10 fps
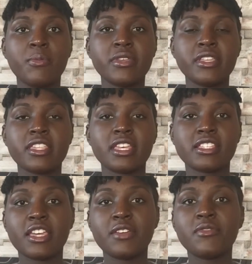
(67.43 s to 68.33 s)
meaning
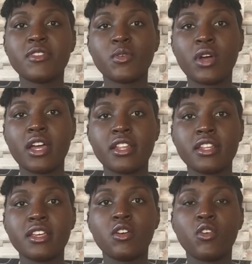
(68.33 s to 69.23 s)
that everyone
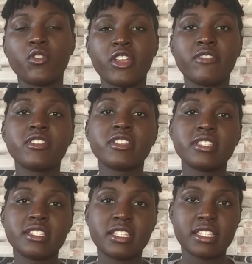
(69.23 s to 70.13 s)
or every
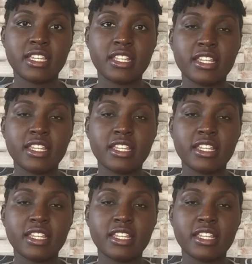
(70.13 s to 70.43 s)
citizen